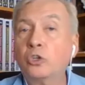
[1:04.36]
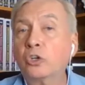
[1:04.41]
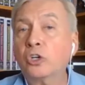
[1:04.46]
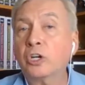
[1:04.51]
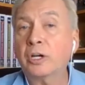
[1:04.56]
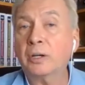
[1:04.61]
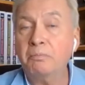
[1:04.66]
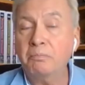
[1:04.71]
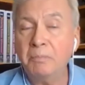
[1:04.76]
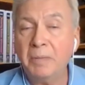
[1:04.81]
your
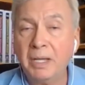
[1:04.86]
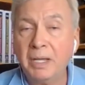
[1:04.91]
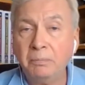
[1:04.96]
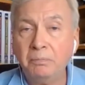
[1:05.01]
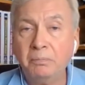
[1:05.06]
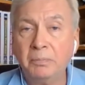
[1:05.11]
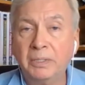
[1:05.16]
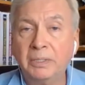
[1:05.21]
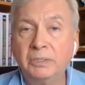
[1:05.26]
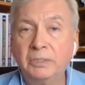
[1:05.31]

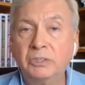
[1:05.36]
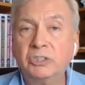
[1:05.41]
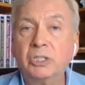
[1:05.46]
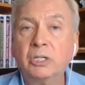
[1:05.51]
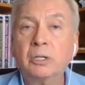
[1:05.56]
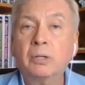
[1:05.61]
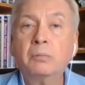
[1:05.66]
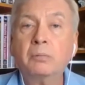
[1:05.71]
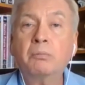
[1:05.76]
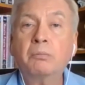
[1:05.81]
commitments,
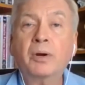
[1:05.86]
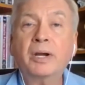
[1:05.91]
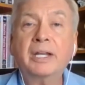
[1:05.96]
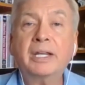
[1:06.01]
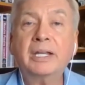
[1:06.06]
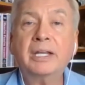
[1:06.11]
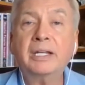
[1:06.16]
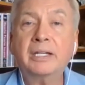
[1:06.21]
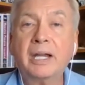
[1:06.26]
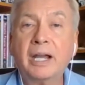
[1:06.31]

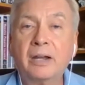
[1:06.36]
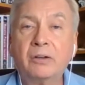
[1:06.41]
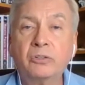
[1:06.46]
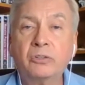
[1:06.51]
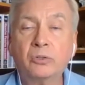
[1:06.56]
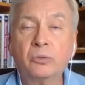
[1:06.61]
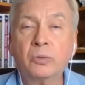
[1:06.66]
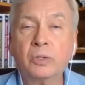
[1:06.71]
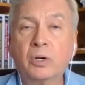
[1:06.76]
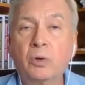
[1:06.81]
breaking down
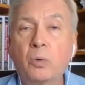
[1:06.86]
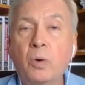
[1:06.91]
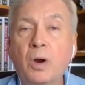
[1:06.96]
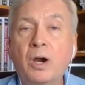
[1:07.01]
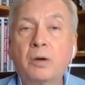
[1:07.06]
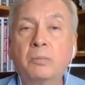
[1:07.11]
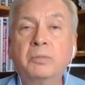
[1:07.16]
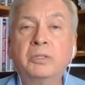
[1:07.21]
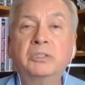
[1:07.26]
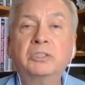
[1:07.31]
your
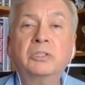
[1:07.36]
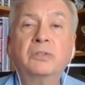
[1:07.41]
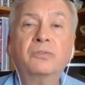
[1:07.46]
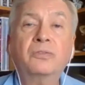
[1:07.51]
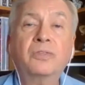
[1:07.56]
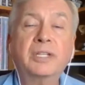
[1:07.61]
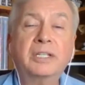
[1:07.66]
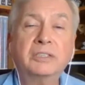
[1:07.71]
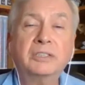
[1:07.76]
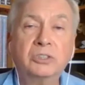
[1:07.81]
requirements
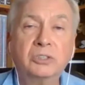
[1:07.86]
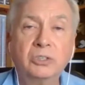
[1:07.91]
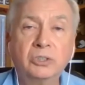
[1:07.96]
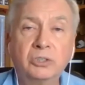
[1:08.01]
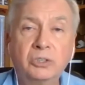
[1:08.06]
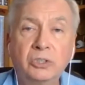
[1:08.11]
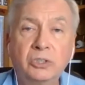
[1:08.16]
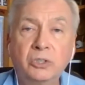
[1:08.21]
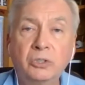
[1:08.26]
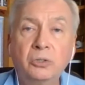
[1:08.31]
of things to
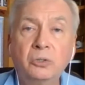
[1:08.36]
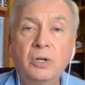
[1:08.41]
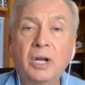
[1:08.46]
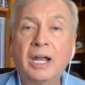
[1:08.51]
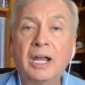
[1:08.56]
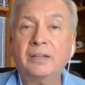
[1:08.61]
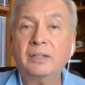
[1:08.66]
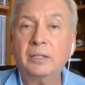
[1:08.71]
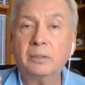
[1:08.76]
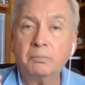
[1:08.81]
do,
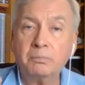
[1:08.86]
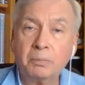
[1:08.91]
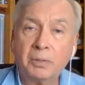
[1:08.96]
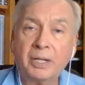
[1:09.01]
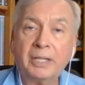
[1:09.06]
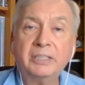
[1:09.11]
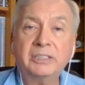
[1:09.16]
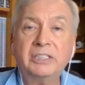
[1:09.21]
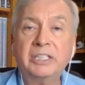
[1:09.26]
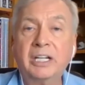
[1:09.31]
and then
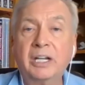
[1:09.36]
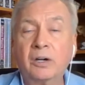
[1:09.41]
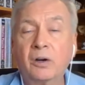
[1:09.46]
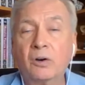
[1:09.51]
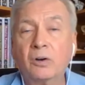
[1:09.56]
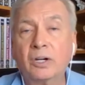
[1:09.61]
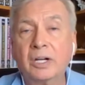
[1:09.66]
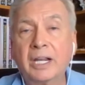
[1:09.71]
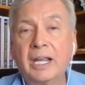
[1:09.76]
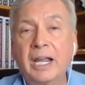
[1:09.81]
placing it
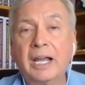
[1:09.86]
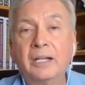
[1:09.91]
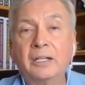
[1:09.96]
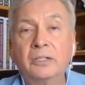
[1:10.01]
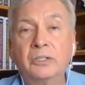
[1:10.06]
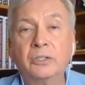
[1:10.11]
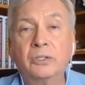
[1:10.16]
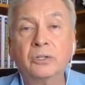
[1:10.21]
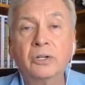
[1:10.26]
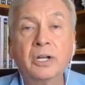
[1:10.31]
on a
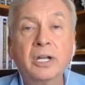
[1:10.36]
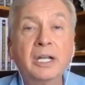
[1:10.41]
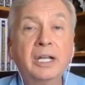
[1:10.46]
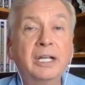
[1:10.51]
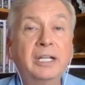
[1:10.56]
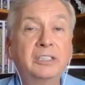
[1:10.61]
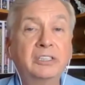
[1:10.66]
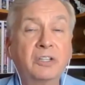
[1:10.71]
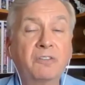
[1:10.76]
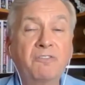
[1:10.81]
calendar
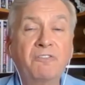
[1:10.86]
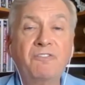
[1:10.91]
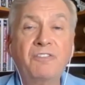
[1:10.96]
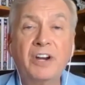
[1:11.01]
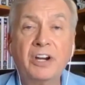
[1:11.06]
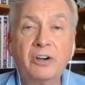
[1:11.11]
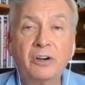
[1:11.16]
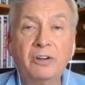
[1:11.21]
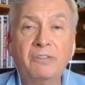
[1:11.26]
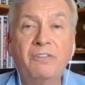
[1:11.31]
is a
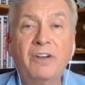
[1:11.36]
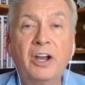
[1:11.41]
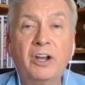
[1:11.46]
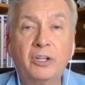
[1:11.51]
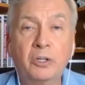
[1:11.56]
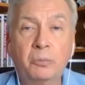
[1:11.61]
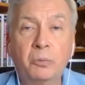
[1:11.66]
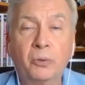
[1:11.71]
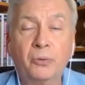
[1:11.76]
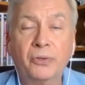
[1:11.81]
very
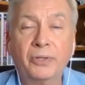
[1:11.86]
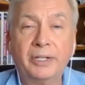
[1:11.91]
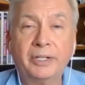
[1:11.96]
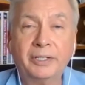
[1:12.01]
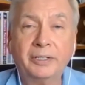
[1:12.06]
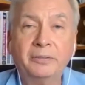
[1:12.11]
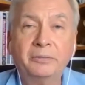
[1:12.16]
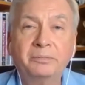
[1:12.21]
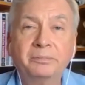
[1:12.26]
valuable thing.